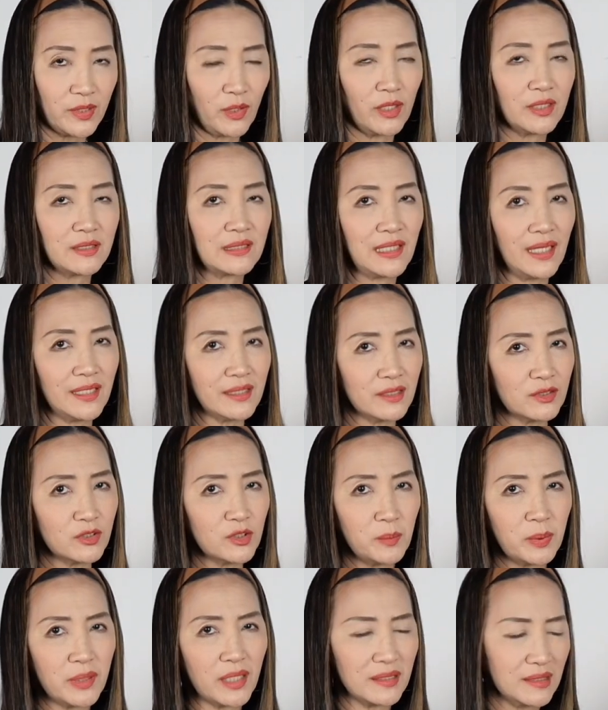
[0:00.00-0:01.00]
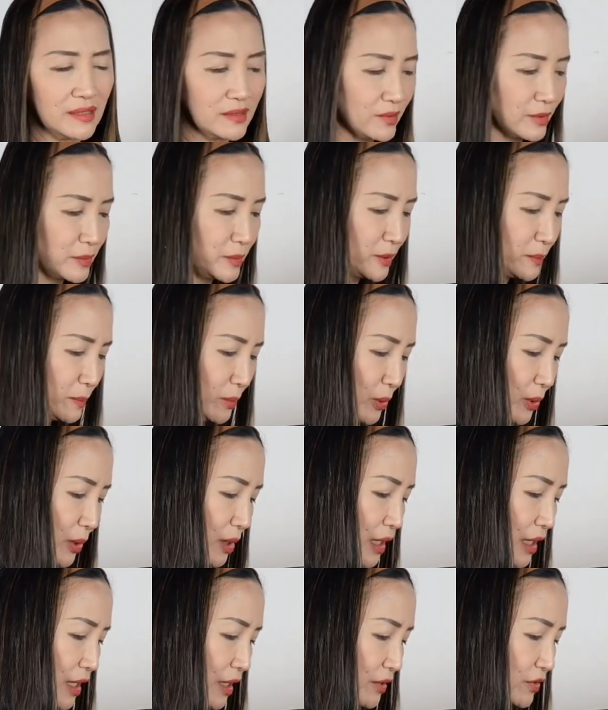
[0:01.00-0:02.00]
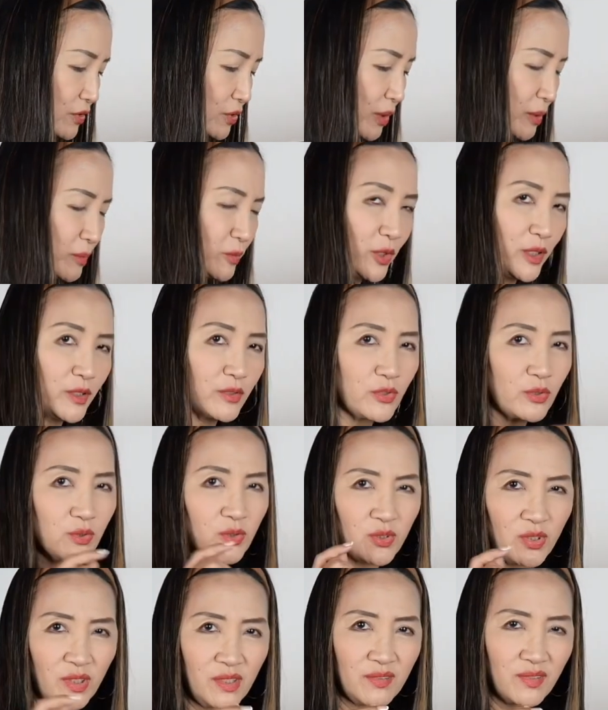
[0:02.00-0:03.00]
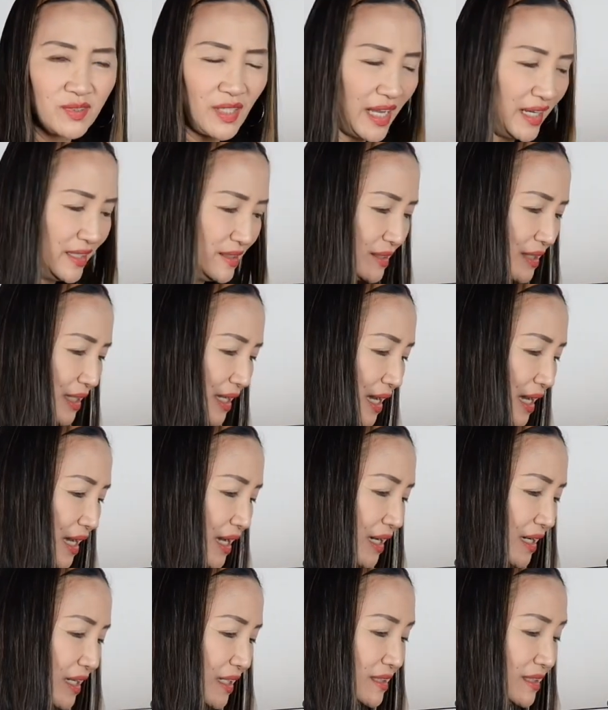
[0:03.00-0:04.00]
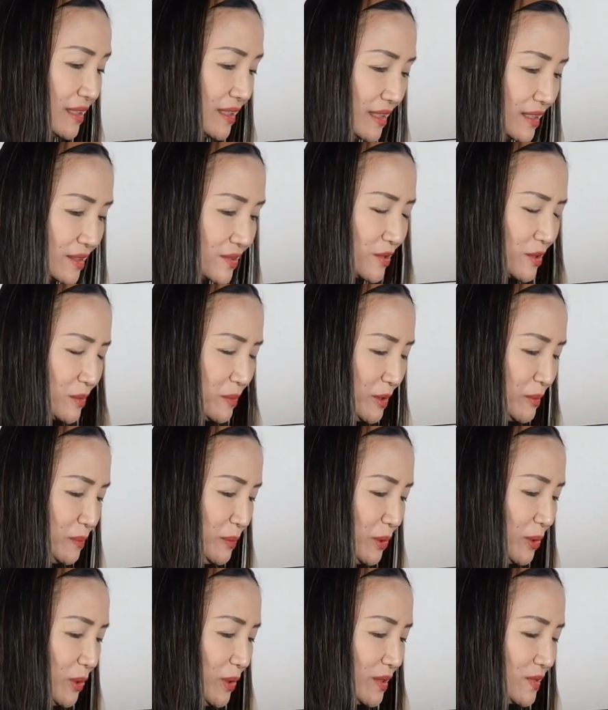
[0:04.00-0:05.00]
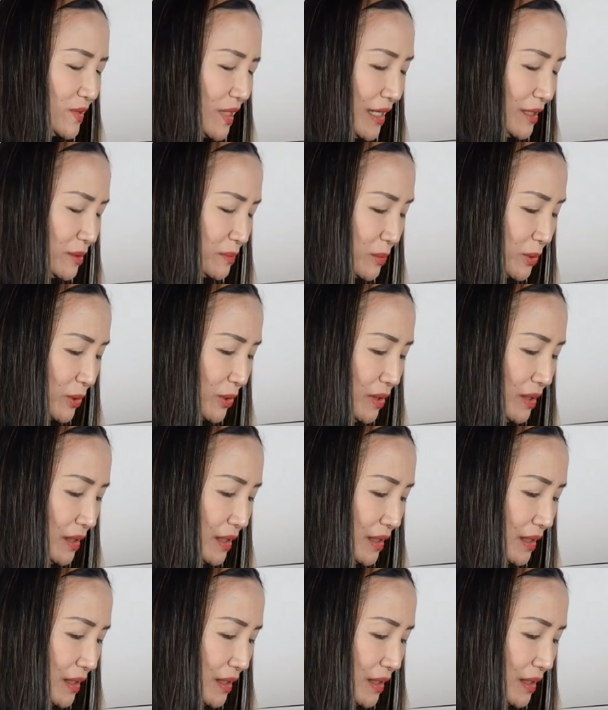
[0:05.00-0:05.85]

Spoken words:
Now I'd like it to be a little bit more, so I'm going to just add a little bit more, a tad more.